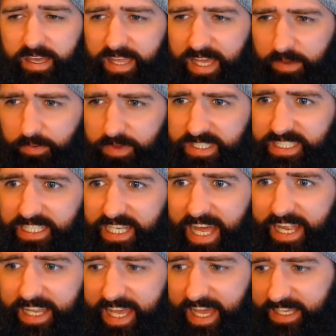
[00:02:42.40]
I was
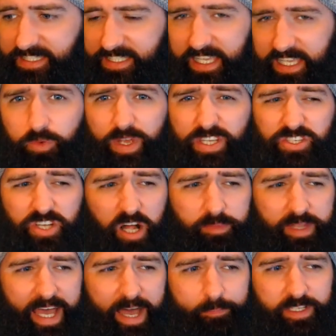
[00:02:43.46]
slightly out of sync, which
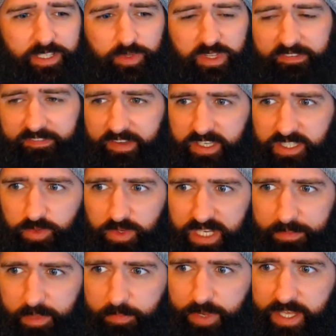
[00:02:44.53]
normally happens with the first
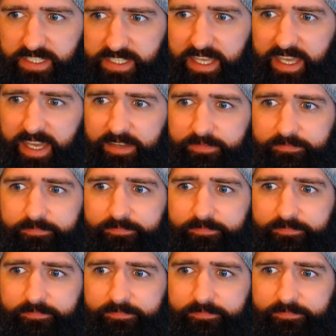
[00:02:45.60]
one. Let me press it again.